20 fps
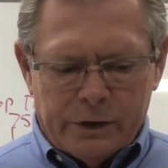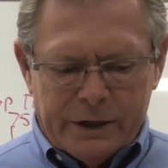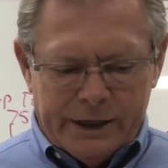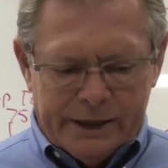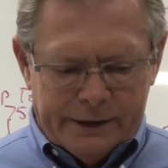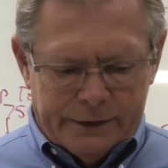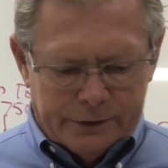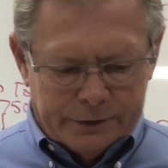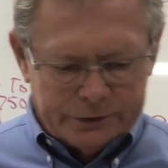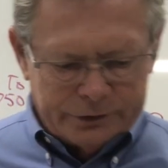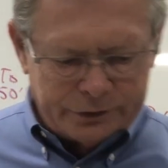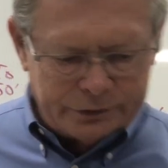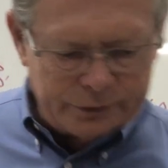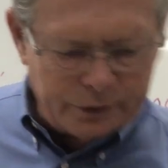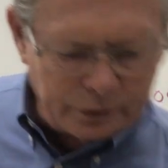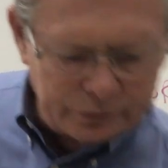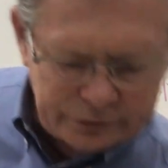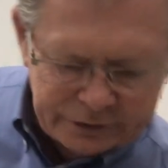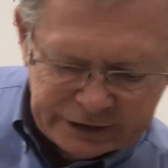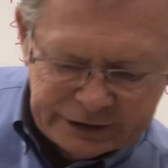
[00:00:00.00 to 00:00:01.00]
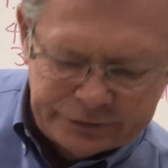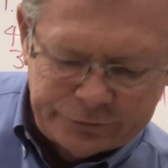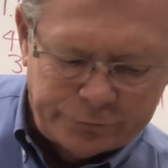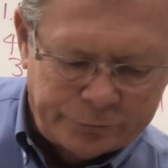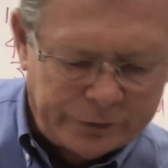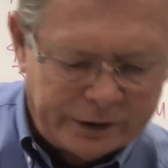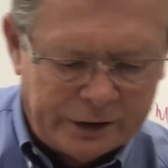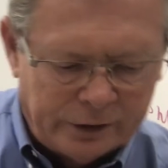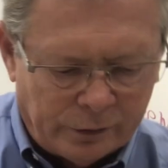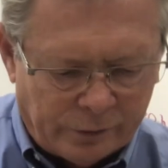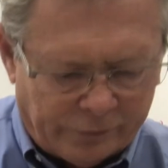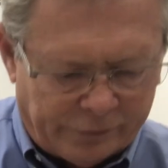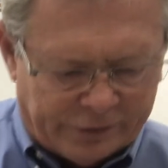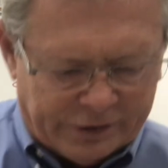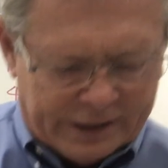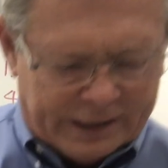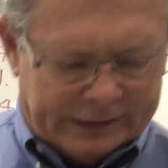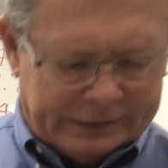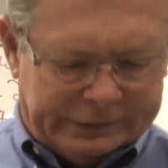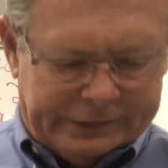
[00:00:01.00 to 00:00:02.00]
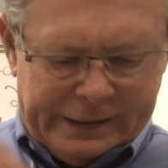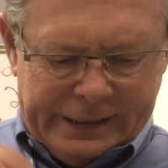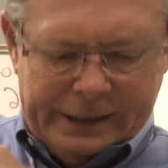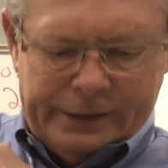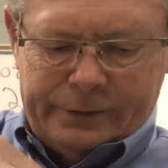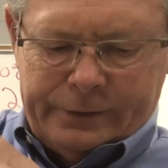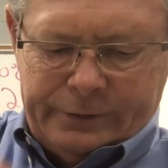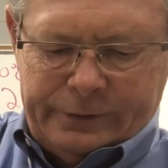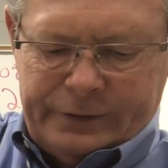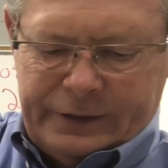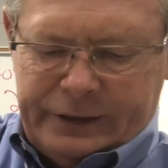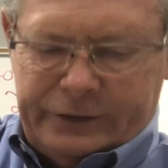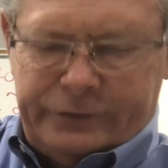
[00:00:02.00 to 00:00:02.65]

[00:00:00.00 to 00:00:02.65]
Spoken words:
heaters because these 3 little things here,